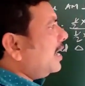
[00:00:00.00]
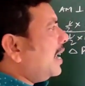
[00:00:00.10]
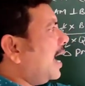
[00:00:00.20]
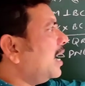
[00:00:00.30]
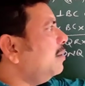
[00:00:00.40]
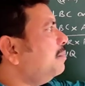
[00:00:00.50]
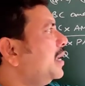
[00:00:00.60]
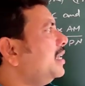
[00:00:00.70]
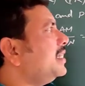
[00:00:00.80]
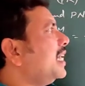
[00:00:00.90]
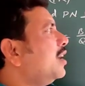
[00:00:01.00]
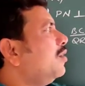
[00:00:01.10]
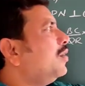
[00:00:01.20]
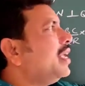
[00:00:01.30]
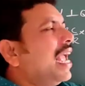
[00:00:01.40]
angle B is
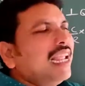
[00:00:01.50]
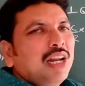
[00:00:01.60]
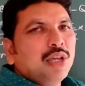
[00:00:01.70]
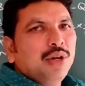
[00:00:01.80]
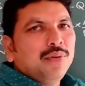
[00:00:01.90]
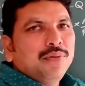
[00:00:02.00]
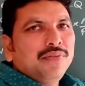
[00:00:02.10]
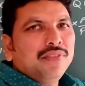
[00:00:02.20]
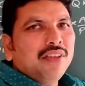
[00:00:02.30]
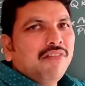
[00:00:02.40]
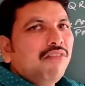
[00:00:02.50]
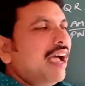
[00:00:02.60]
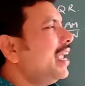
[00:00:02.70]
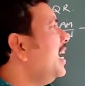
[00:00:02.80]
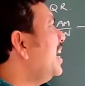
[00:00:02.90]
equal to angle Q.
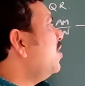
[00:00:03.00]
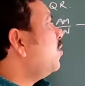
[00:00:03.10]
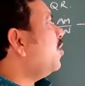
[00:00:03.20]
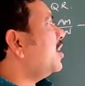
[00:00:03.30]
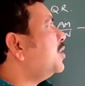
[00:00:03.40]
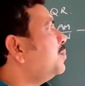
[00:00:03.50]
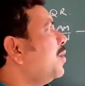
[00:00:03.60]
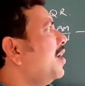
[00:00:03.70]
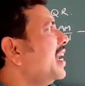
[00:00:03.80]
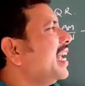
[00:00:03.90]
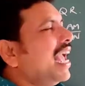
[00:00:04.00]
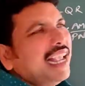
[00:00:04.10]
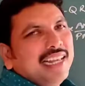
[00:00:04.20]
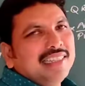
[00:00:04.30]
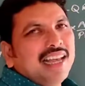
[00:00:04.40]
Why? Corresponding
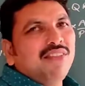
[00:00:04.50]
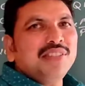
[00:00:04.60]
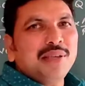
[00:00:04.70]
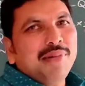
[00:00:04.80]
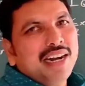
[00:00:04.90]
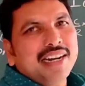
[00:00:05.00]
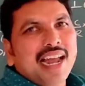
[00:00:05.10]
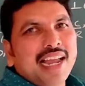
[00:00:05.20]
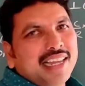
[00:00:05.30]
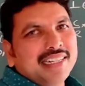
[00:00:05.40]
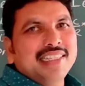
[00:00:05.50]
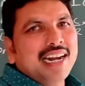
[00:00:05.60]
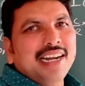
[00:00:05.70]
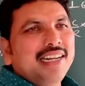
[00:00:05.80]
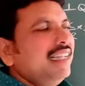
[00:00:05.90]
angles of similar triangles,
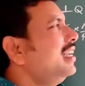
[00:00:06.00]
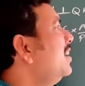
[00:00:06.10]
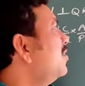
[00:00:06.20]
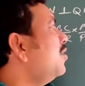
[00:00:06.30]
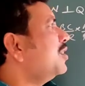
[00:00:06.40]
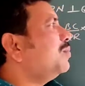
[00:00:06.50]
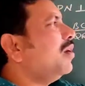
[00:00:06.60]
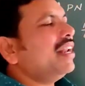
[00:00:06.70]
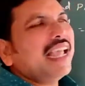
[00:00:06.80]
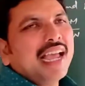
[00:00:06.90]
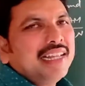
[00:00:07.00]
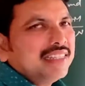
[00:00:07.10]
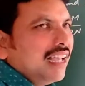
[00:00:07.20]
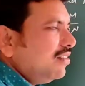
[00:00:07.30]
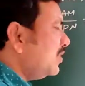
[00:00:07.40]
right? Corresponding angles of